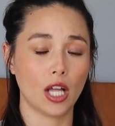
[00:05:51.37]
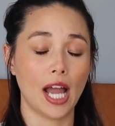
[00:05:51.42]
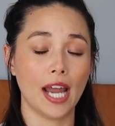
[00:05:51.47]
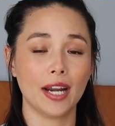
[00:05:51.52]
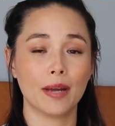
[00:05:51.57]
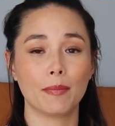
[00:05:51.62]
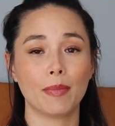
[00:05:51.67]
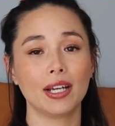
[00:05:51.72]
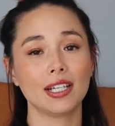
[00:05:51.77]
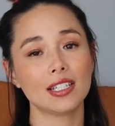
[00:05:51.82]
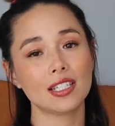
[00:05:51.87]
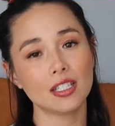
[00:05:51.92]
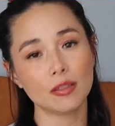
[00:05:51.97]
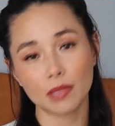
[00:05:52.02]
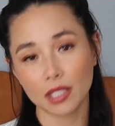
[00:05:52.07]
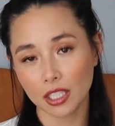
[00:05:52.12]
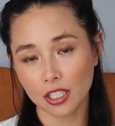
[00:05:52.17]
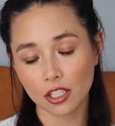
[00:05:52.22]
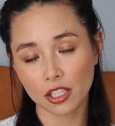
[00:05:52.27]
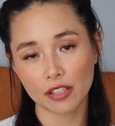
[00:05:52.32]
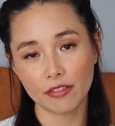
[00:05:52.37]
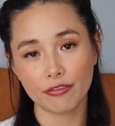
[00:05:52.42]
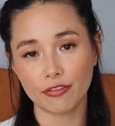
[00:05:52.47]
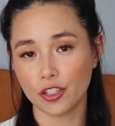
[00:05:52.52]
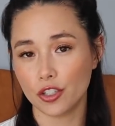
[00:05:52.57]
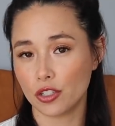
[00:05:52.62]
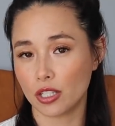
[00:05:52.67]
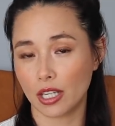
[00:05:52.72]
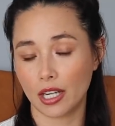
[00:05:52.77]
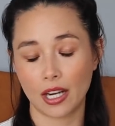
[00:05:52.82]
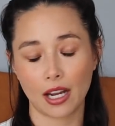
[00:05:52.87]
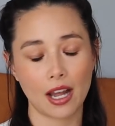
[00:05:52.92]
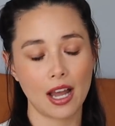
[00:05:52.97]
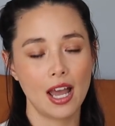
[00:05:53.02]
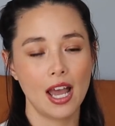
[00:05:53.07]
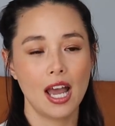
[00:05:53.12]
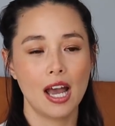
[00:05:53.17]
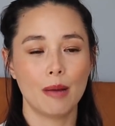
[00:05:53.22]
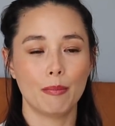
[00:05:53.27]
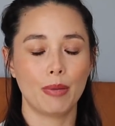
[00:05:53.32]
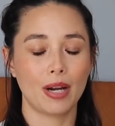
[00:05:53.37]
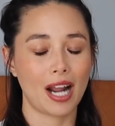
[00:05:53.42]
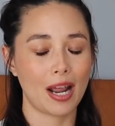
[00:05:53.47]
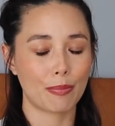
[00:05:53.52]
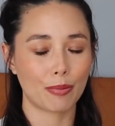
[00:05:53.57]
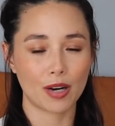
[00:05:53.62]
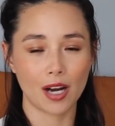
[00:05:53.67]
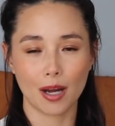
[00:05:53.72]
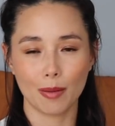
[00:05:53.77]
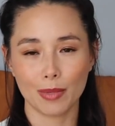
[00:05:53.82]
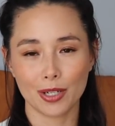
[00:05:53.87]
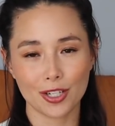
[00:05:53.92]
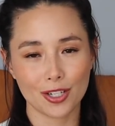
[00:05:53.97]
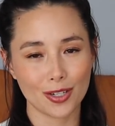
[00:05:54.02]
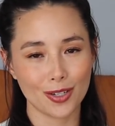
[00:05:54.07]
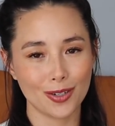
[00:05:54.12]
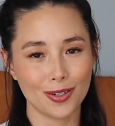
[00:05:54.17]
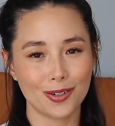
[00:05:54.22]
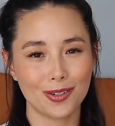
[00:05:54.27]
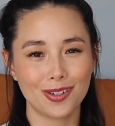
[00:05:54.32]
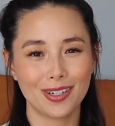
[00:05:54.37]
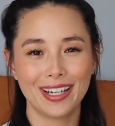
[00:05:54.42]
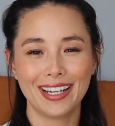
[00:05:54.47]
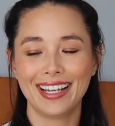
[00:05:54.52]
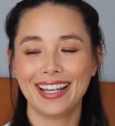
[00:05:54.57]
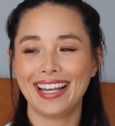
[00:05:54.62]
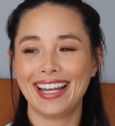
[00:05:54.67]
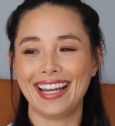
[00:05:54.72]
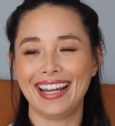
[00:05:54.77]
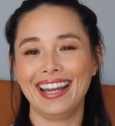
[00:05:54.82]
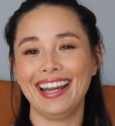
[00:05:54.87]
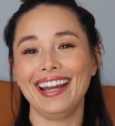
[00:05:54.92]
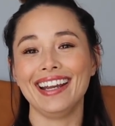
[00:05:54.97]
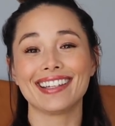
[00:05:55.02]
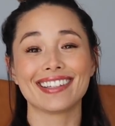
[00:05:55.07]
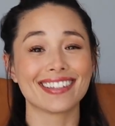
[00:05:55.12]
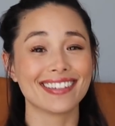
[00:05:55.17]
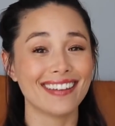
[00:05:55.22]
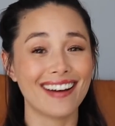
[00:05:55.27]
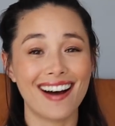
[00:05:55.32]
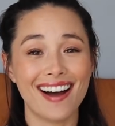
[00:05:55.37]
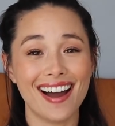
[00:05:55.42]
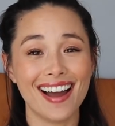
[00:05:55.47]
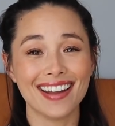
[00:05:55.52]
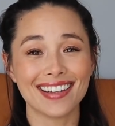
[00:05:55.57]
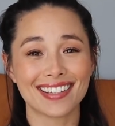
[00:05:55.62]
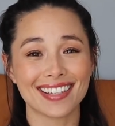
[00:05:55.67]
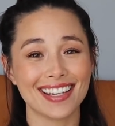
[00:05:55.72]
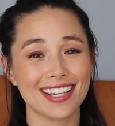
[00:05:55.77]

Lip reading: And it might seem a little confusing, but I promise you it's not.